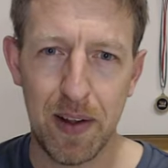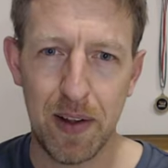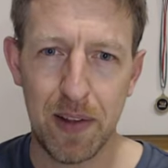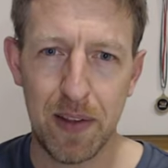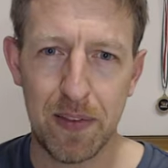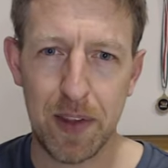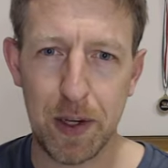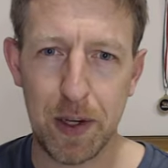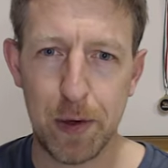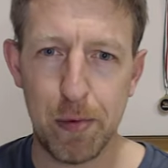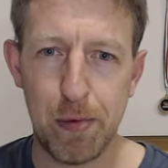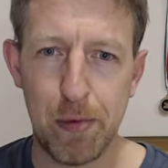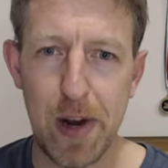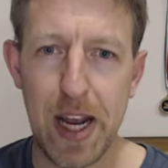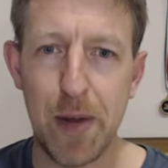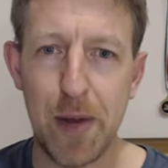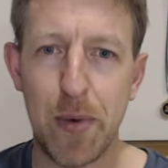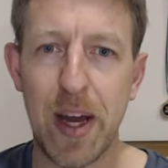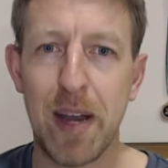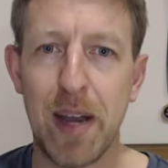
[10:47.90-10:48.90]
The grey
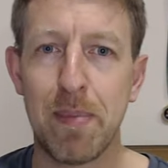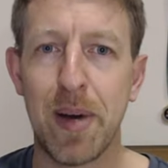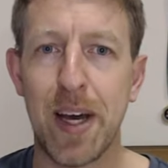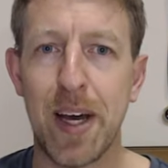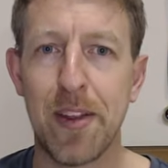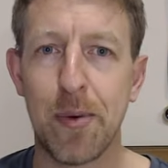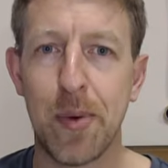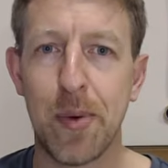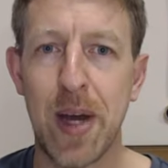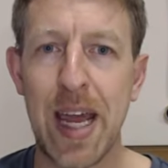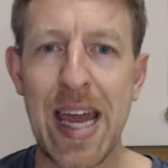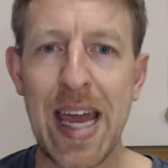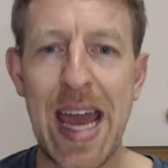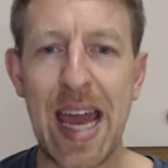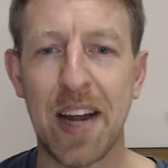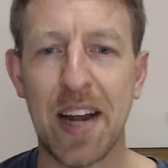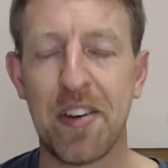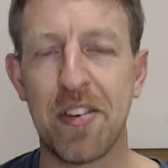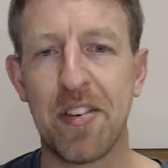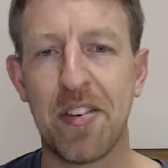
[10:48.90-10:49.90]
one, by the way,
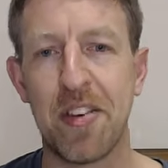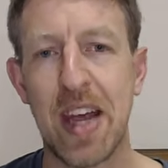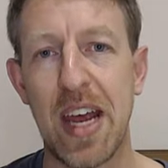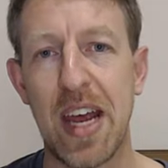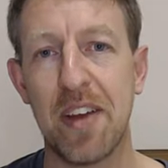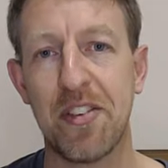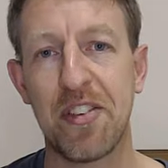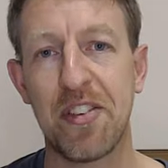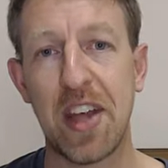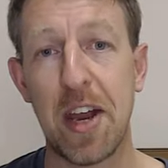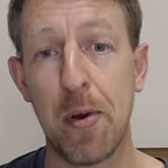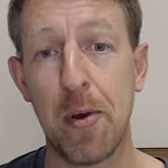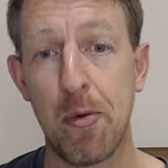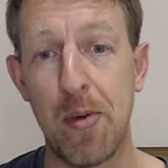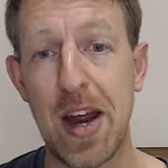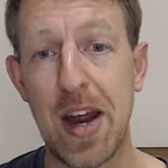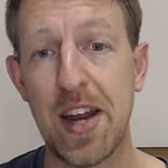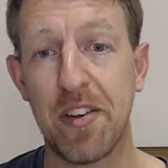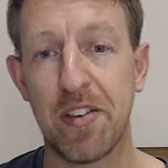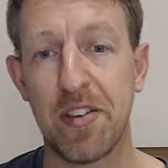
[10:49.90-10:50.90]
acts as an
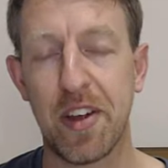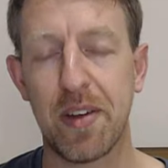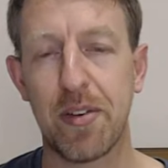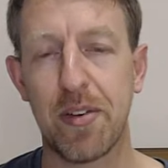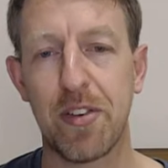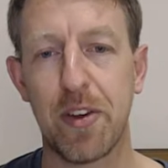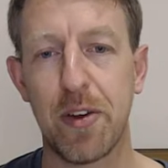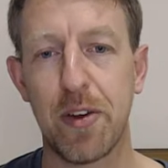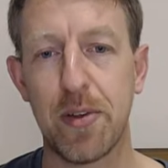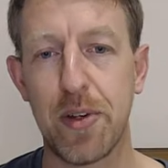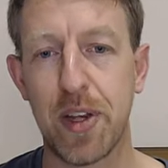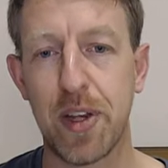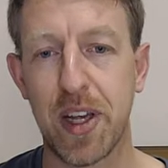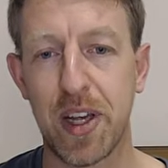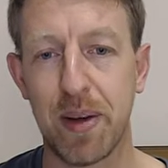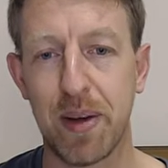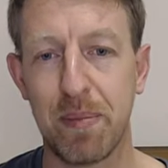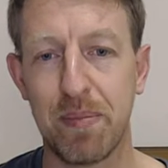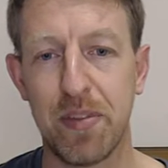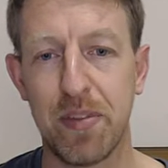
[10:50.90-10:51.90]
eraser, so you
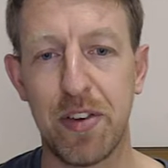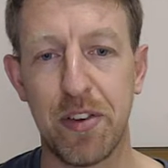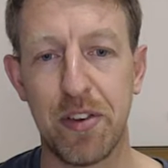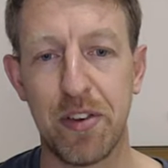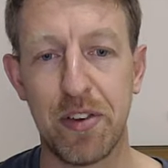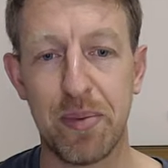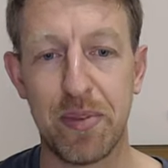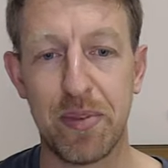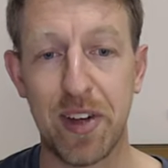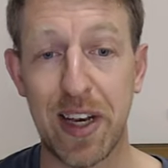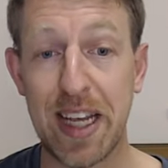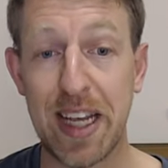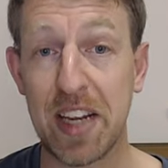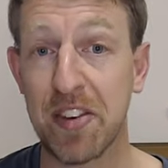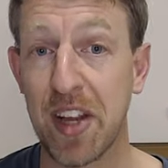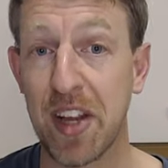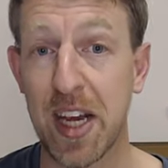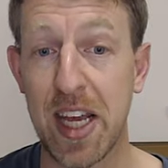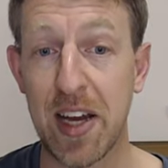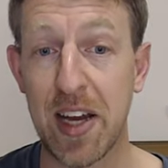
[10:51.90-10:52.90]
can just delete
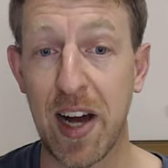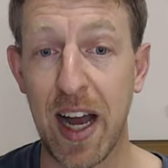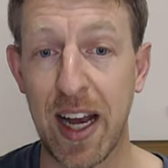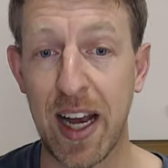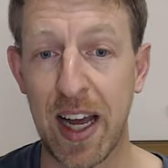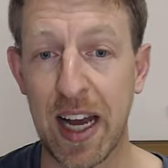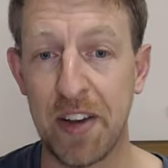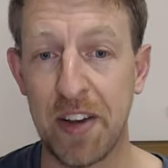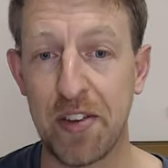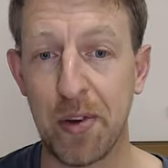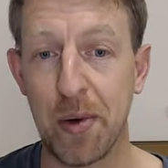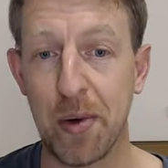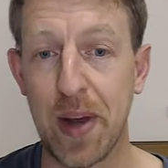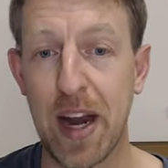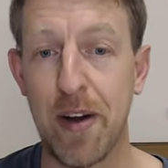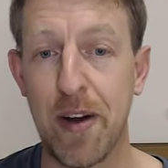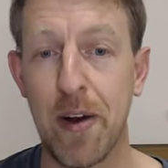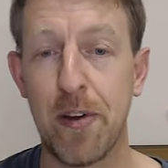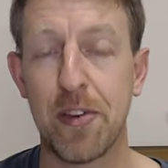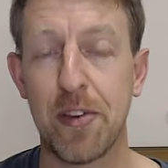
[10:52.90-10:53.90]
any highlights or
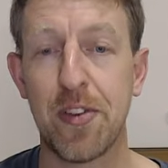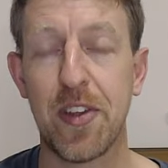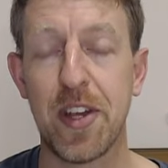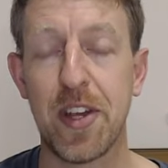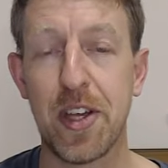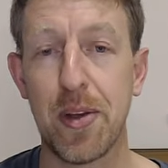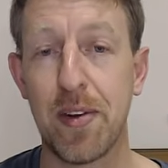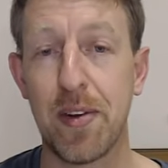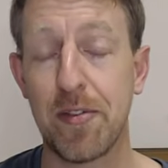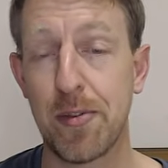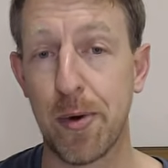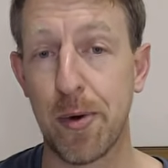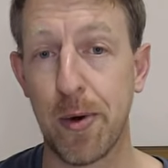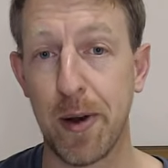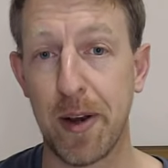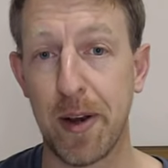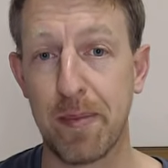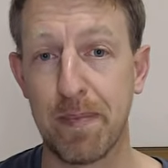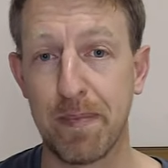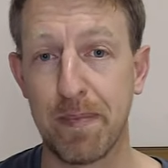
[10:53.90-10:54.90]
arrows that you have drawn.